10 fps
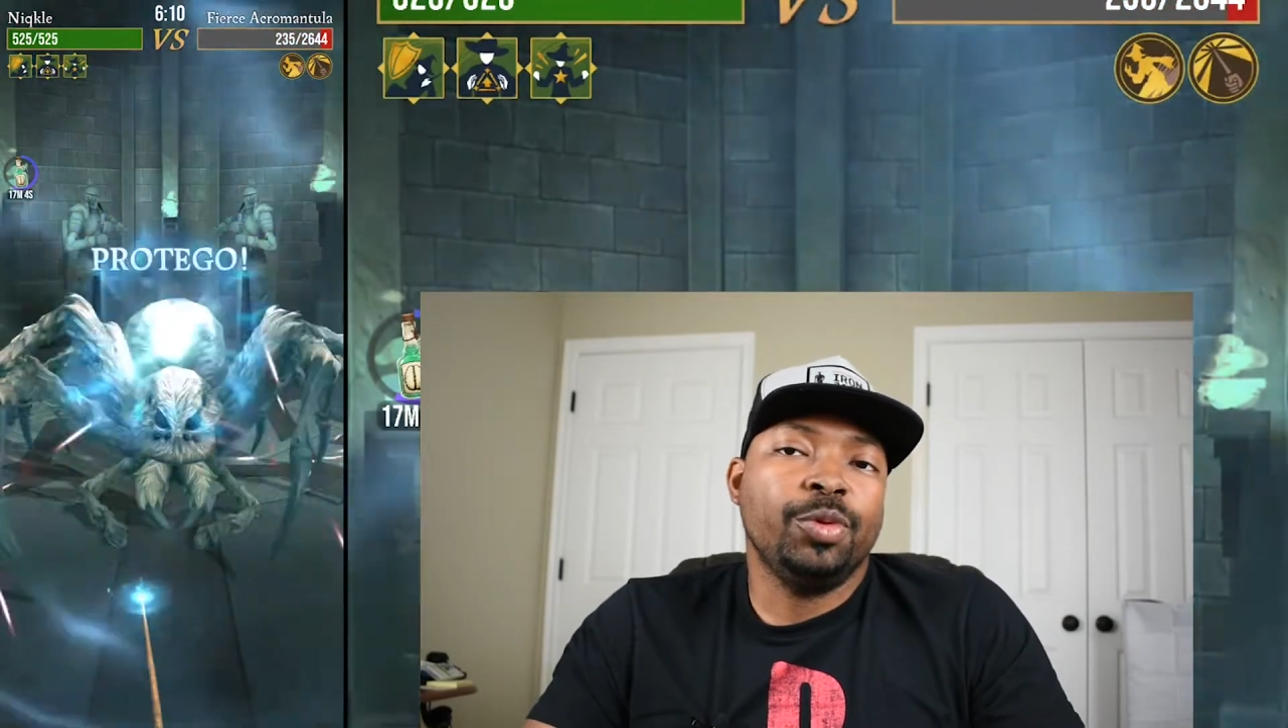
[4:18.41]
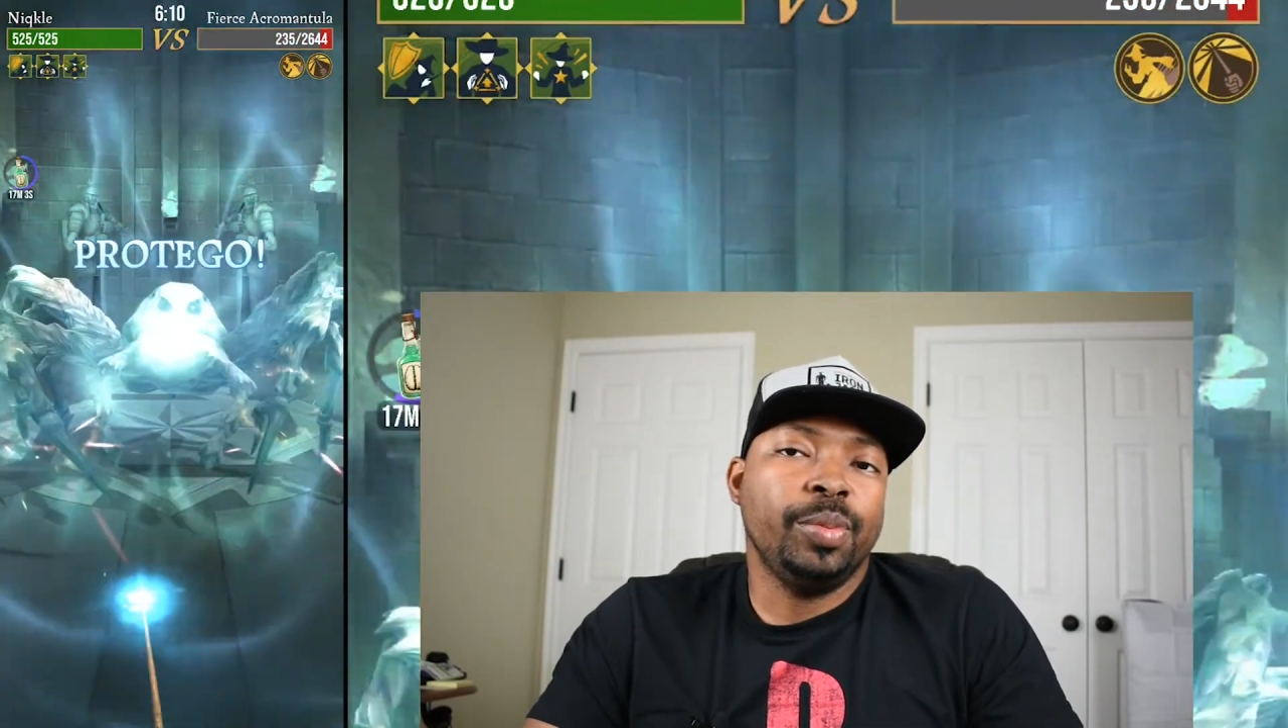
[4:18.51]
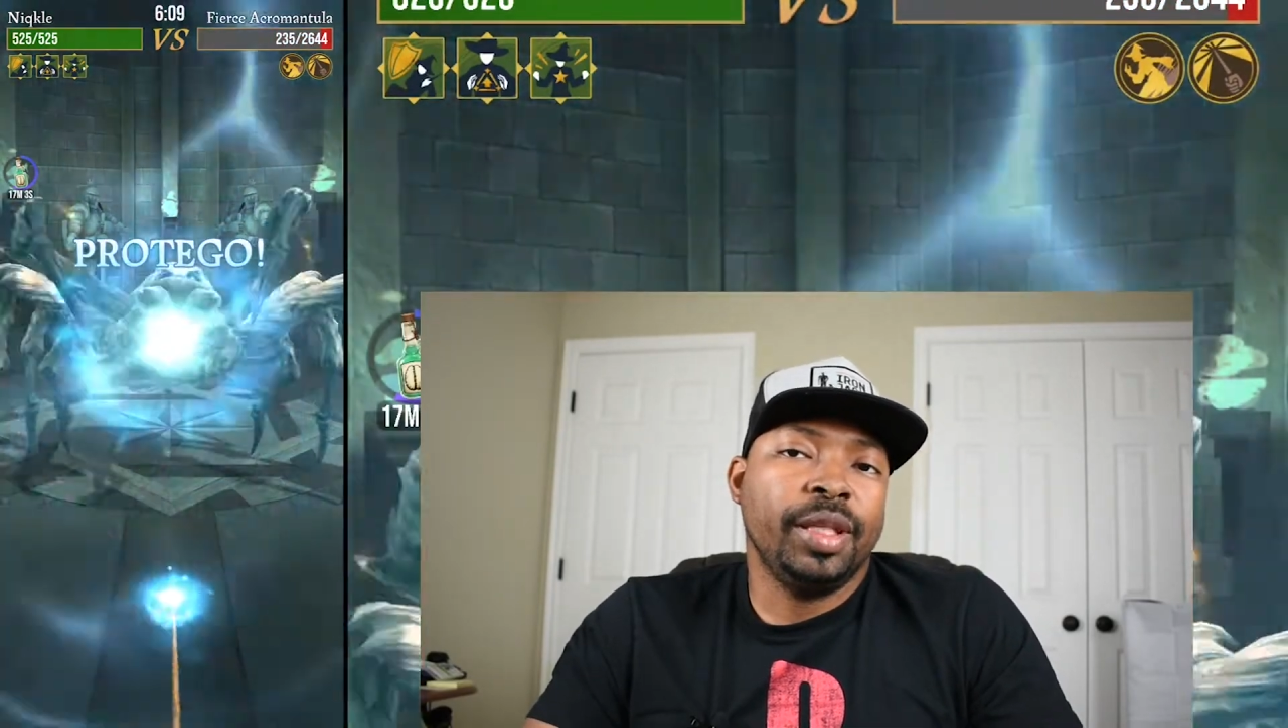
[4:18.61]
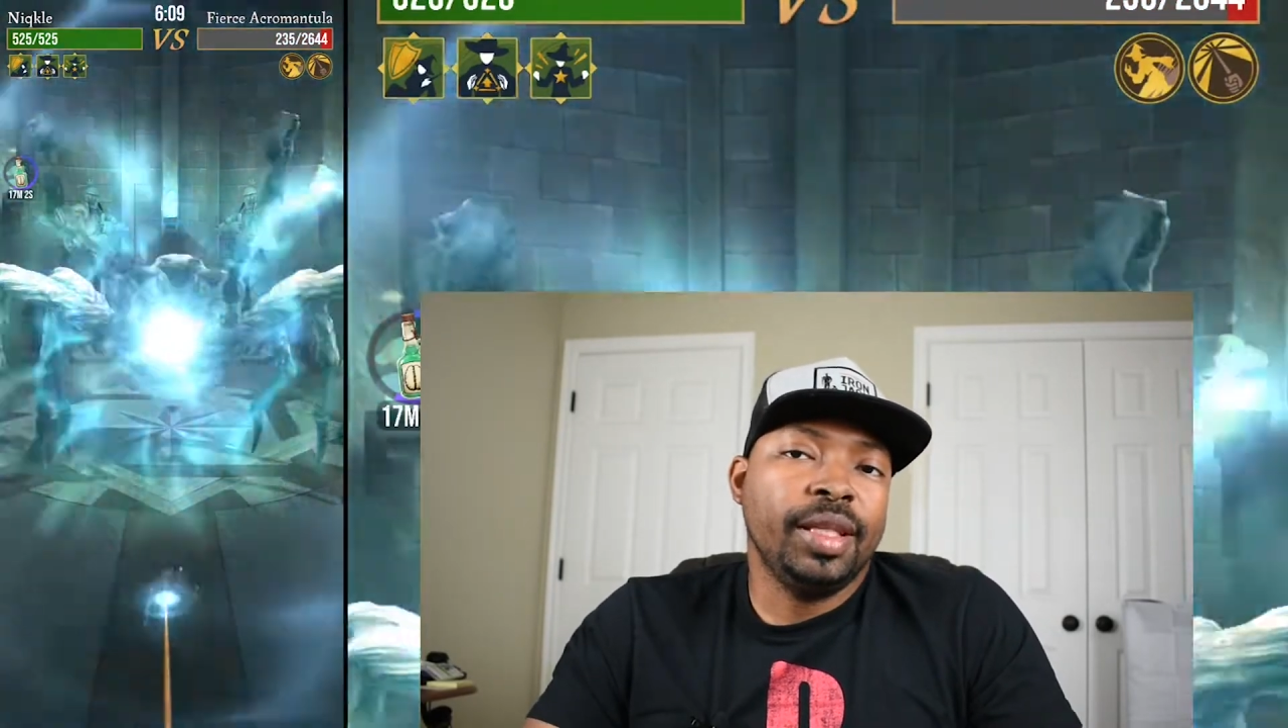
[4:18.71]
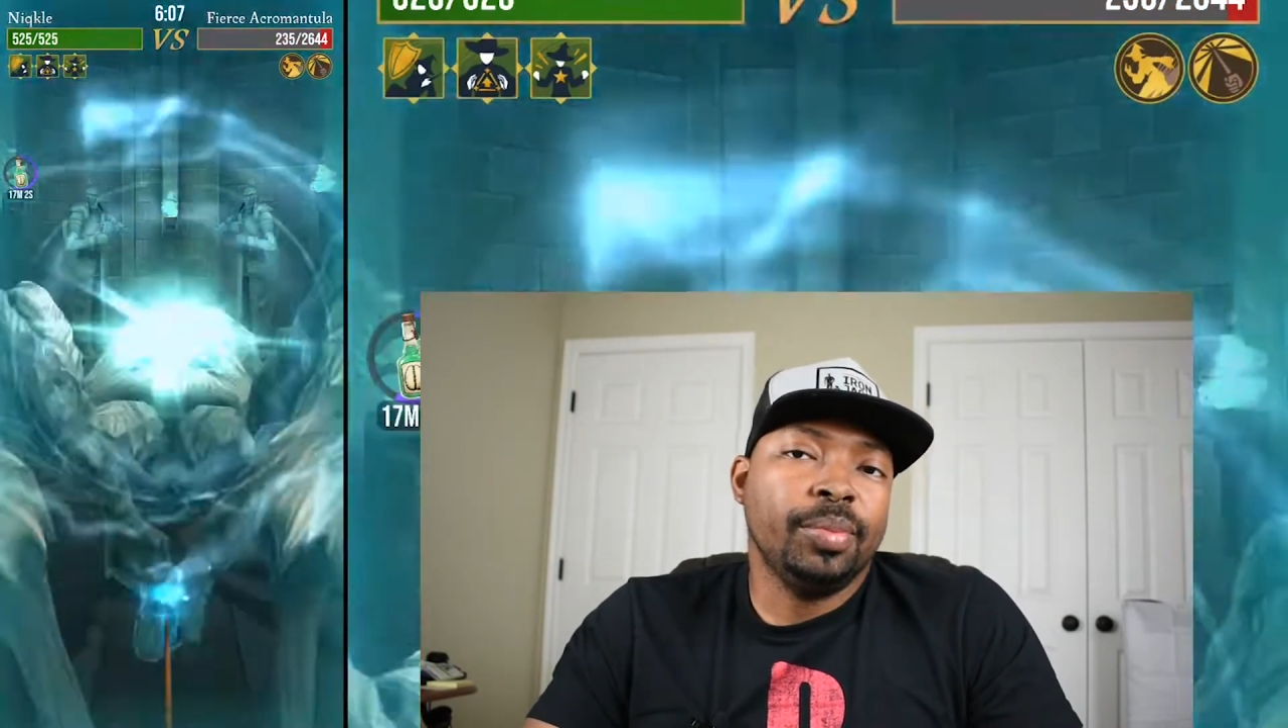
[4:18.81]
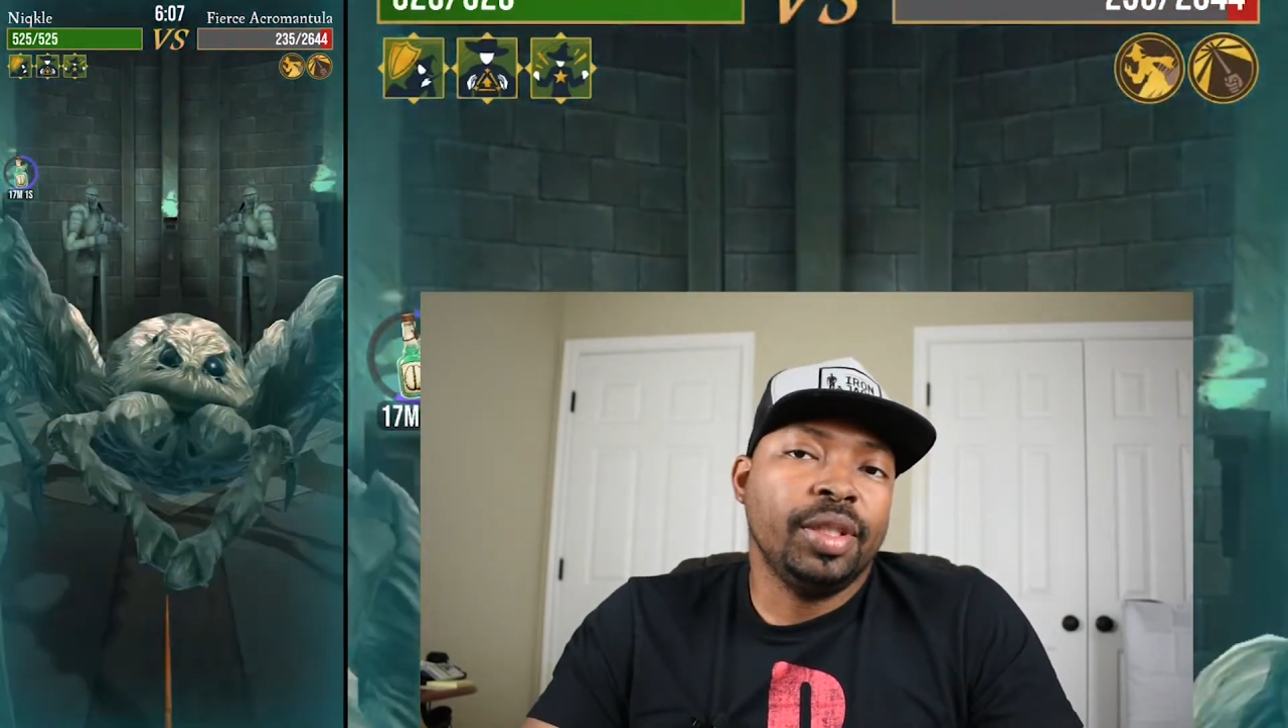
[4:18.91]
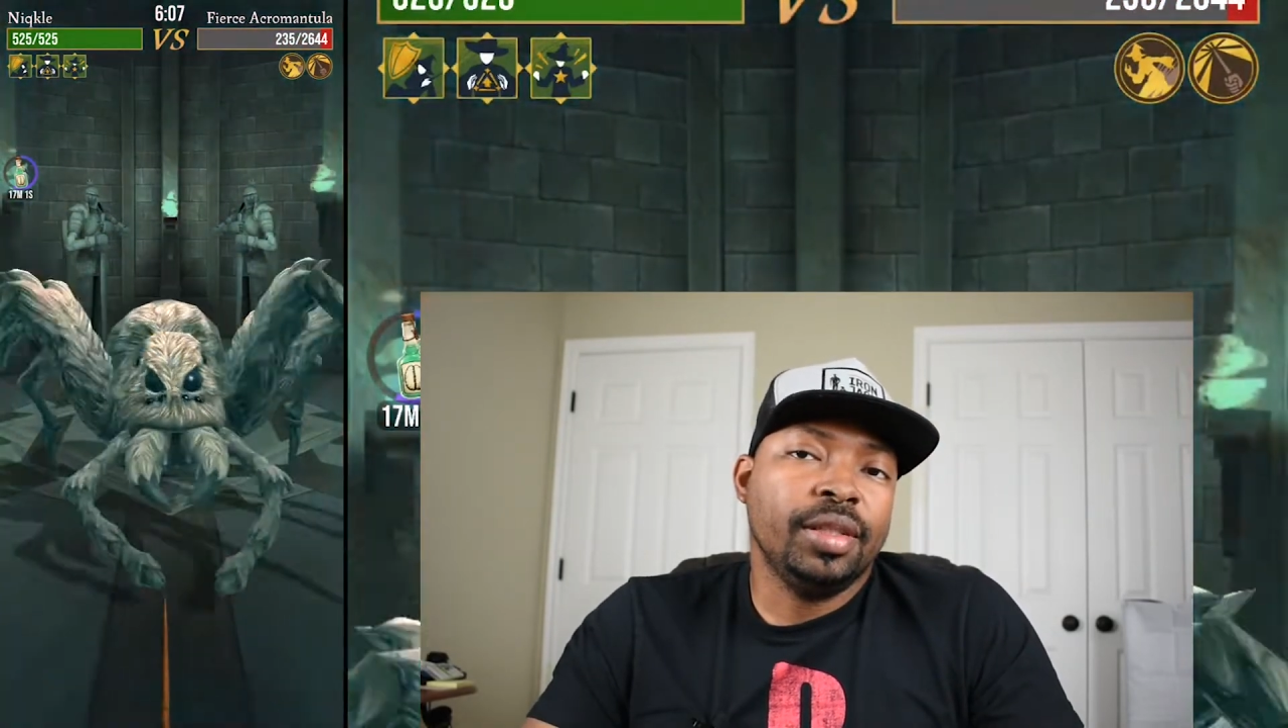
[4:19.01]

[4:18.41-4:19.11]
will be empty,